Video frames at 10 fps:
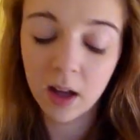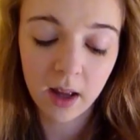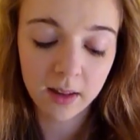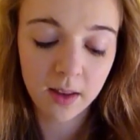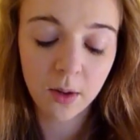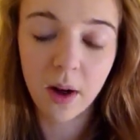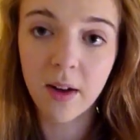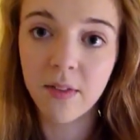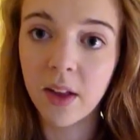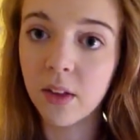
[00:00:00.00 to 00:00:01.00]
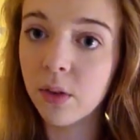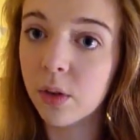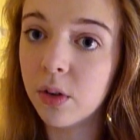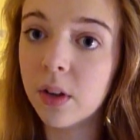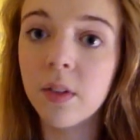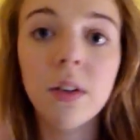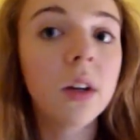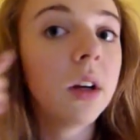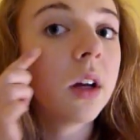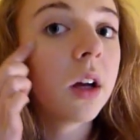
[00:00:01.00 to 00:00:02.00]
as they all have that sort of
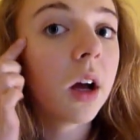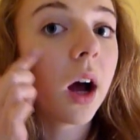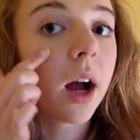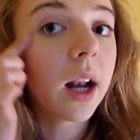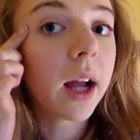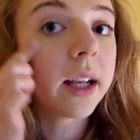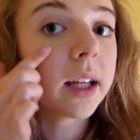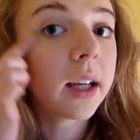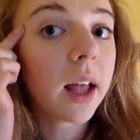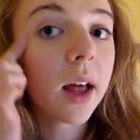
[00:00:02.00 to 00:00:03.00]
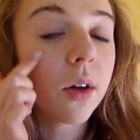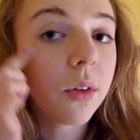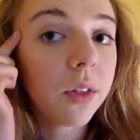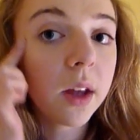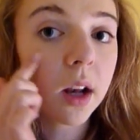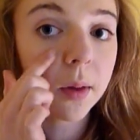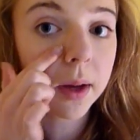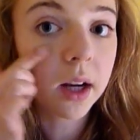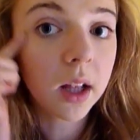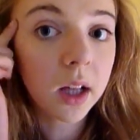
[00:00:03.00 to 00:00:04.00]
highlighted, healthy,
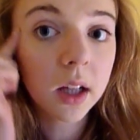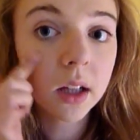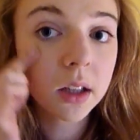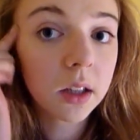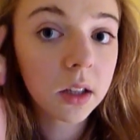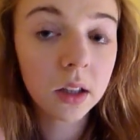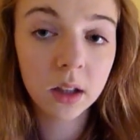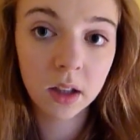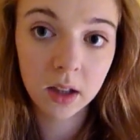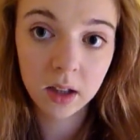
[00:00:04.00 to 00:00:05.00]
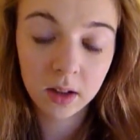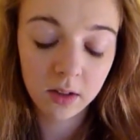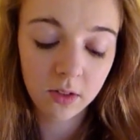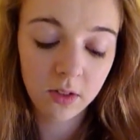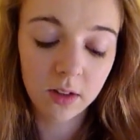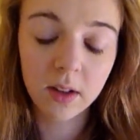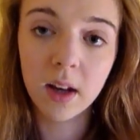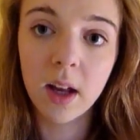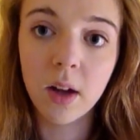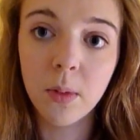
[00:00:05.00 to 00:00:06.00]
glowing look. It's just
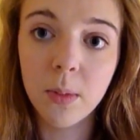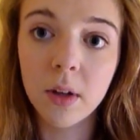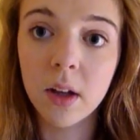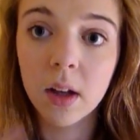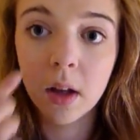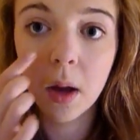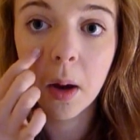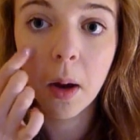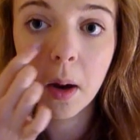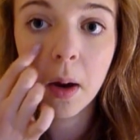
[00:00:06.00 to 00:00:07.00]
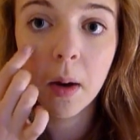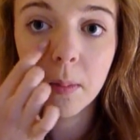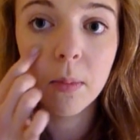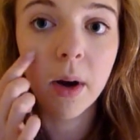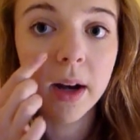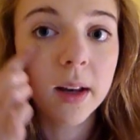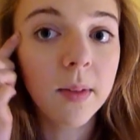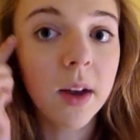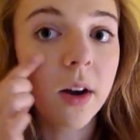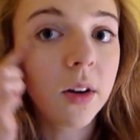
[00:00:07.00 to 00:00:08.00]
going to help to brighten up
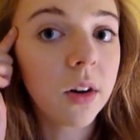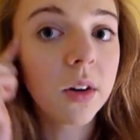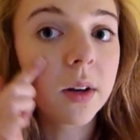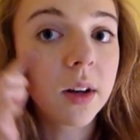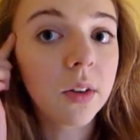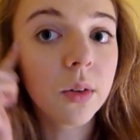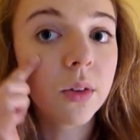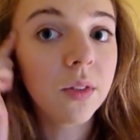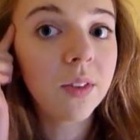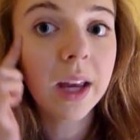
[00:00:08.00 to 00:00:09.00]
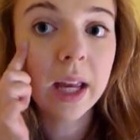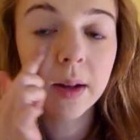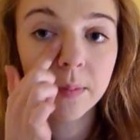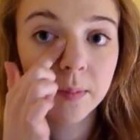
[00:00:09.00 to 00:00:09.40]
the area. I'm going to do it in a sort of V.